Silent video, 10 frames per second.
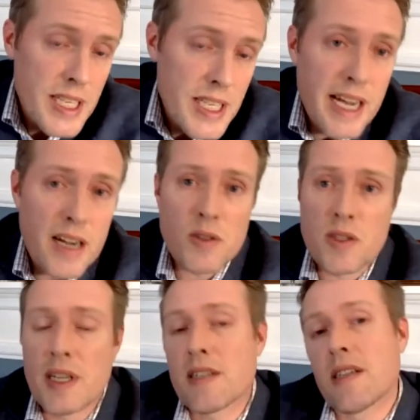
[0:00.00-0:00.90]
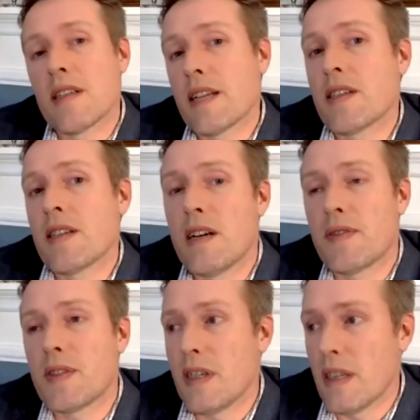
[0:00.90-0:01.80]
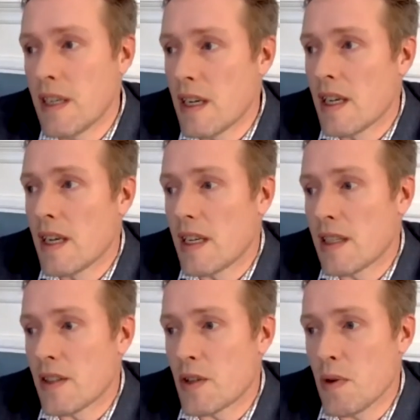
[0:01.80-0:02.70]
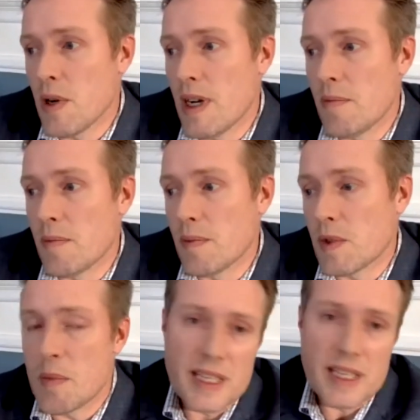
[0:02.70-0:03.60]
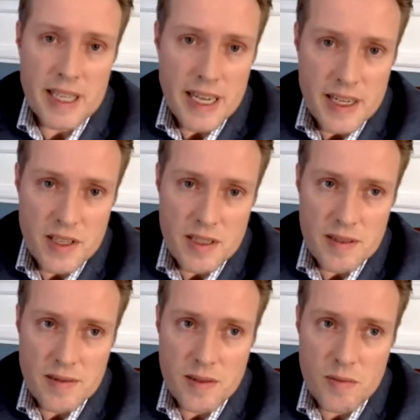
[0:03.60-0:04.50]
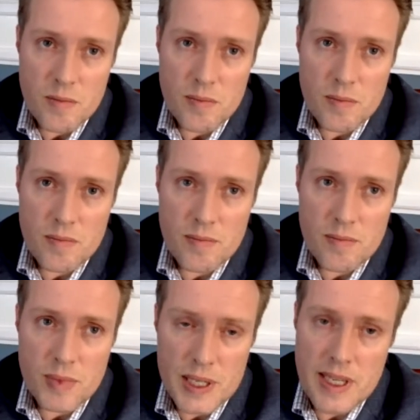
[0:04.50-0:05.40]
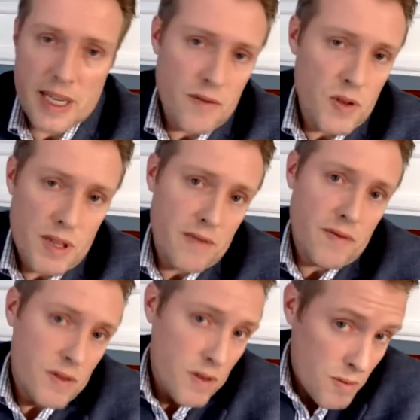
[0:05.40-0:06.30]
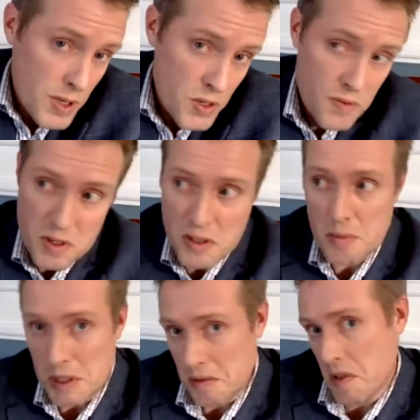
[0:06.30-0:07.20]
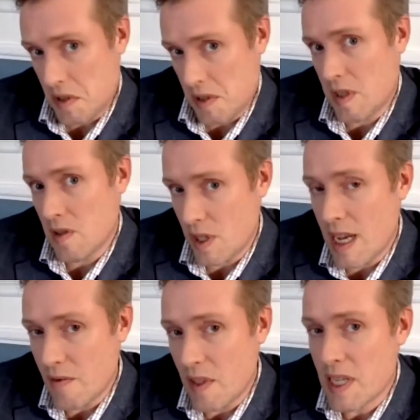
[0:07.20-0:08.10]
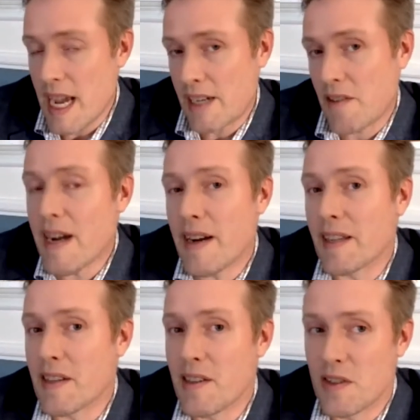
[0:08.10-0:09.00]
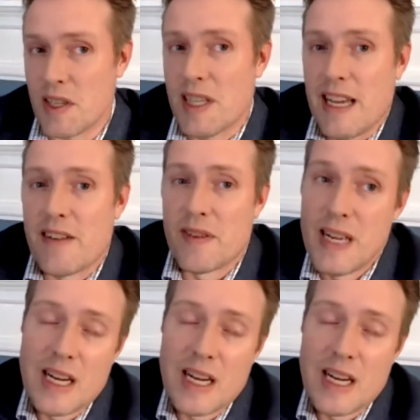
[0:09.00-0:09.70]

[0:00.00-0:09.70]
in town so that's that's enough to to um to make the case but any of you that have no Ridgefield, I mean, there's there's a lot of intact ground out there. There's a lot